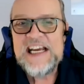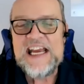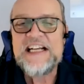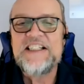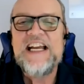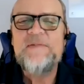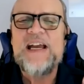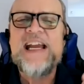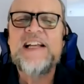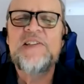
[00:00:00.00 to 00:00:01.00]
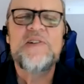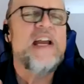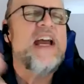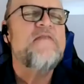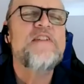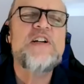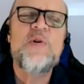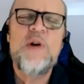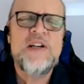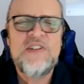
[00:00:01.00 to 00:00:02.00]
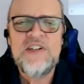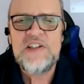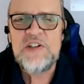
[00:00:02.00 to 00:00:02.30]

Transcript: It claimed to answer every question